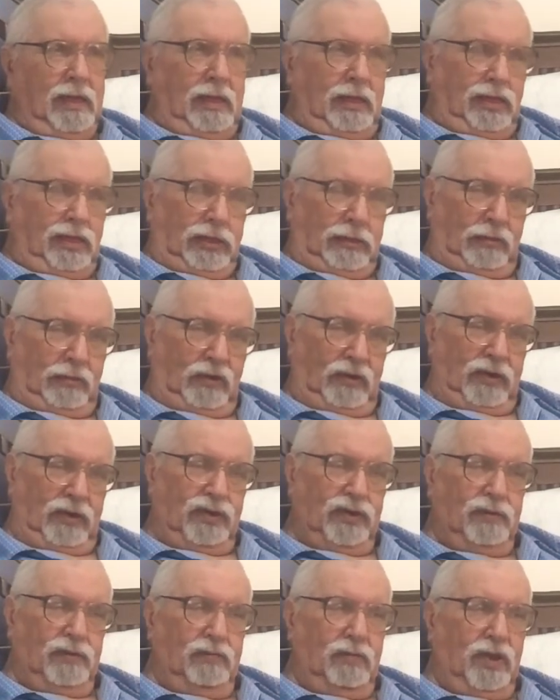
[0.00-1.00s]
The
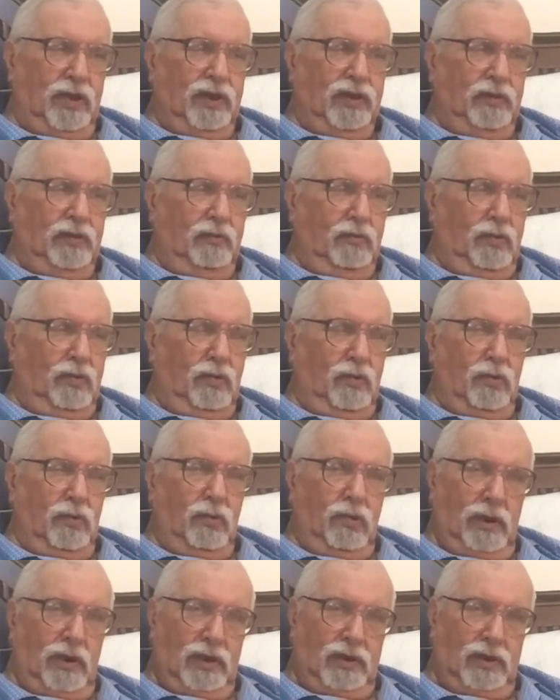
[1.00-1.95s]
Americans have made the rule